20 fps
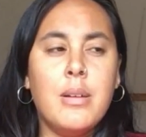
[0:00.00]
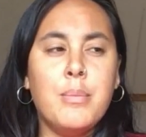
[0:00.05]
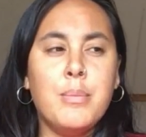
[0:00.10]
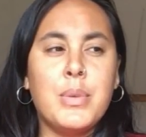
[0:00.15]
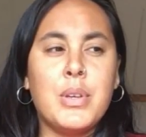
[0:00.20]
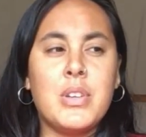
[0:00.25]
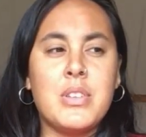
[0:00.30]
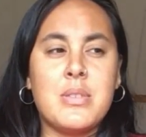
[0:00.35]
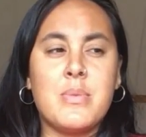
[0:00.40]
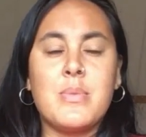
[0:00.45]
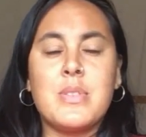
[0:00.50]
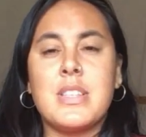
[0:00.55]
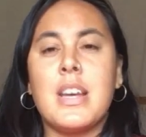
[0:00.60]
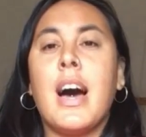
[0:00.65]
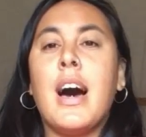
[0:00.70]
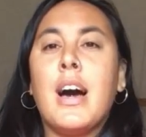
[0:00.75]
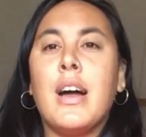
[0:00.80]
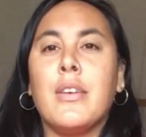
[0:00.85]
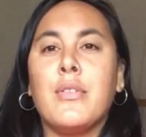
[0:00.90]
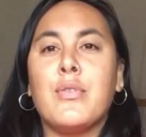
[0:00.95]
Because it was
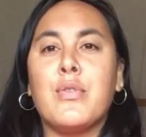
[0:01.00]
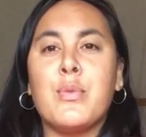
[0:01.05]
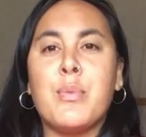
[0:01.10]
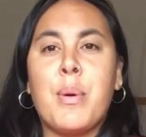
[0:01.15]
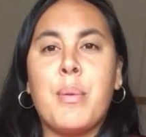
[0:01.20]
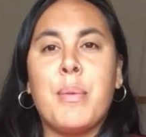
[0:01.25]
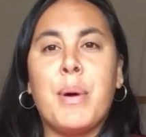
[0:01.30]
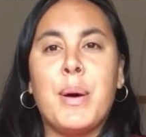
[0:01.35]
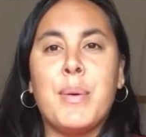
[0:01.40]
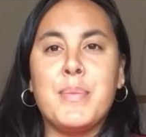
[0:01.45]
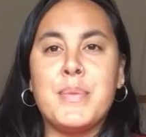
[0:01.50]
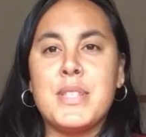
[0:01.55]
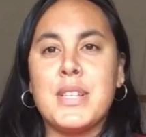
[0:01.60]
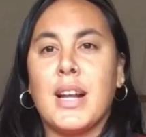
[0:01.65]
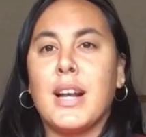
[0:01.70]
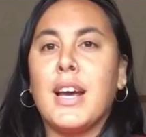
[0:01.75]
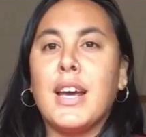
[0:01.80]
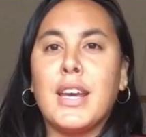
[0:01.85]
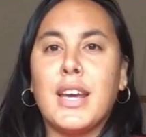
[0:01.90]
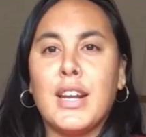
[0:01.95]
hard for my mum to
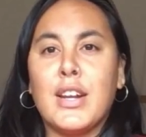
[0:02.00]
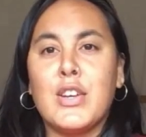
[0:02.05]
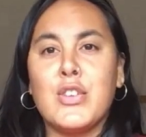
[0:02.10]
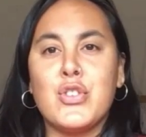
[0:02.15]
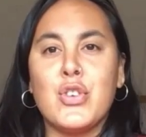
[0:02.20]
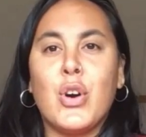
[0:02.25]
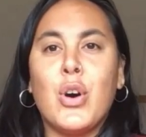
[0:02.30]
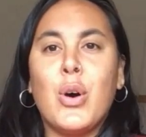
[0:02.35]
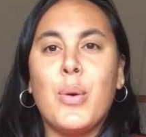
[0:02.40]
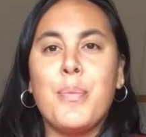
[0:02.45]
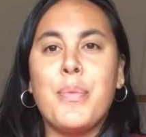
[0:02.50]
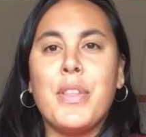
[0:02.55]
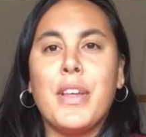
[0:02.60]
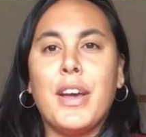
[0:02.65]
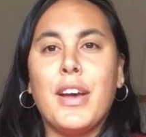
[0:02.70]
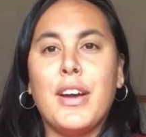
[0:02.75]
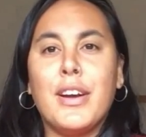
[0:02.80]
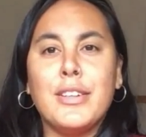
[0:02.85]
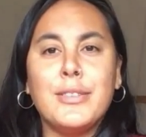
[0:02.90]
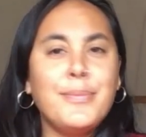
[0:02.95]
like get a job
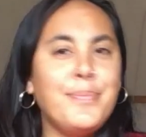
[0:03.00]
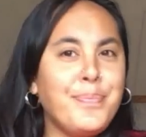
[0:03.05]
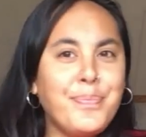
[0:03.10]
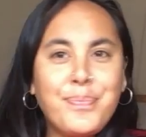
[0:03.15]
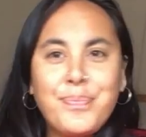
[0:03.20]
there,